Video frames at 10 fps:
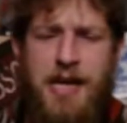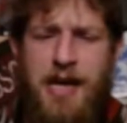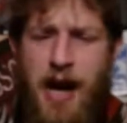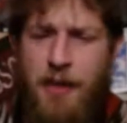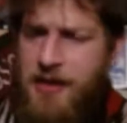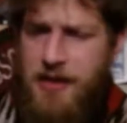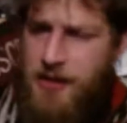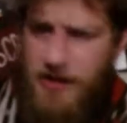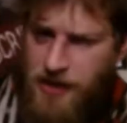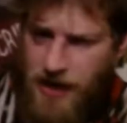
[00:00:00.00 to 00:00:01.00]
I
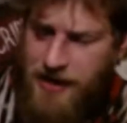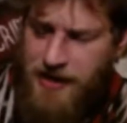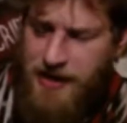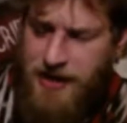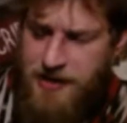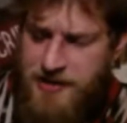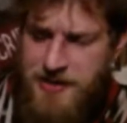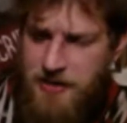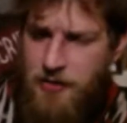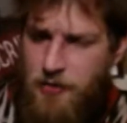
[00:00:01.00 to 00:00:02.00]
got a guy in this
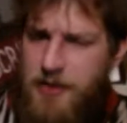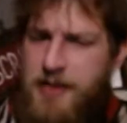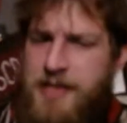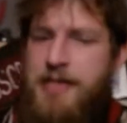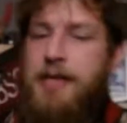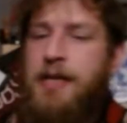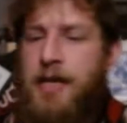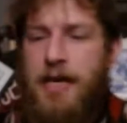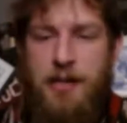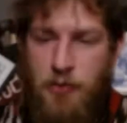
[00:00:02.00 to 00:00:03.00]
area. Where is he?"
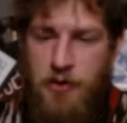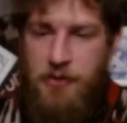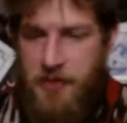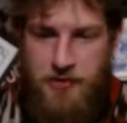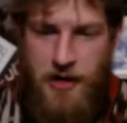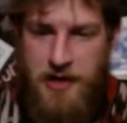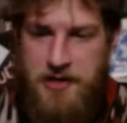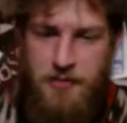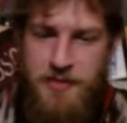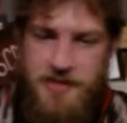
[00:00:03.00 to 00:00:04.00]
And they point them in a
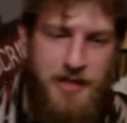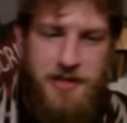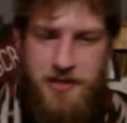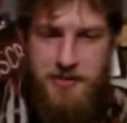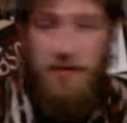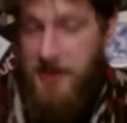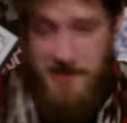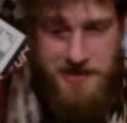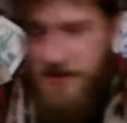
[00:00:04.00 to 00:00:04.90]
direction, and we send each other links.